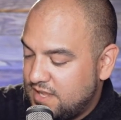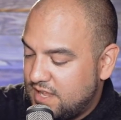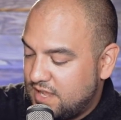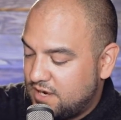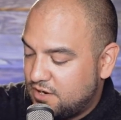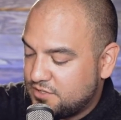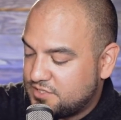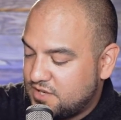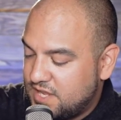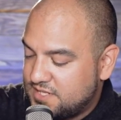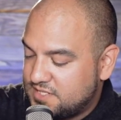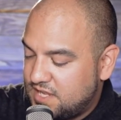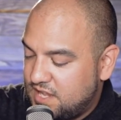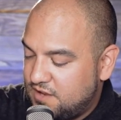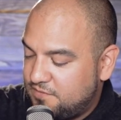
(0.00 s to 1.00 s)
And it also
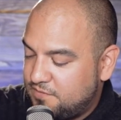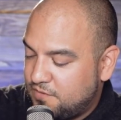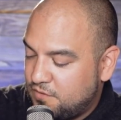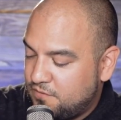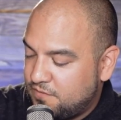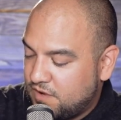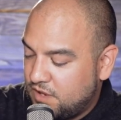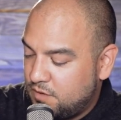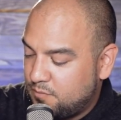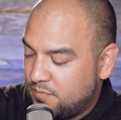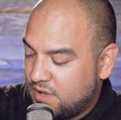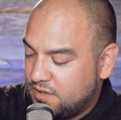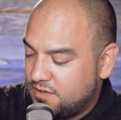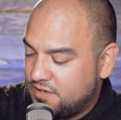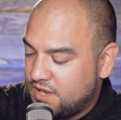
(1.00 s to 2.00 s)
has a headphone
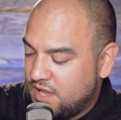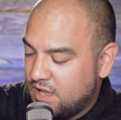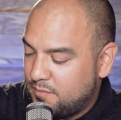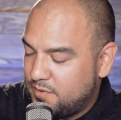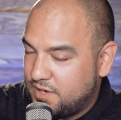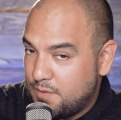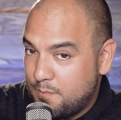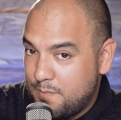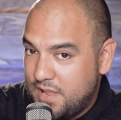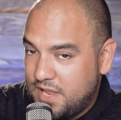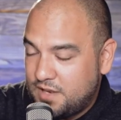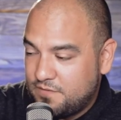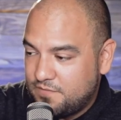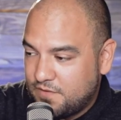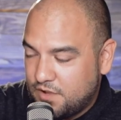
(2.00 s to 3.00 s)
volume knob and a
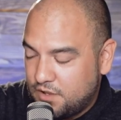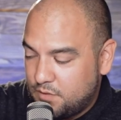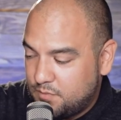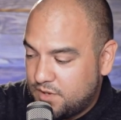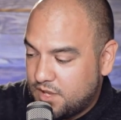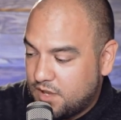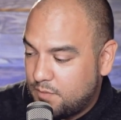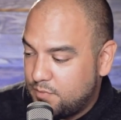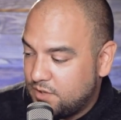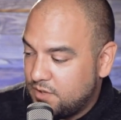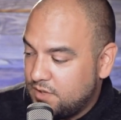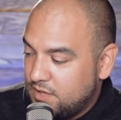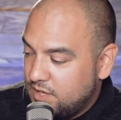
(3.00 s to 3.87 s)
main volume knob.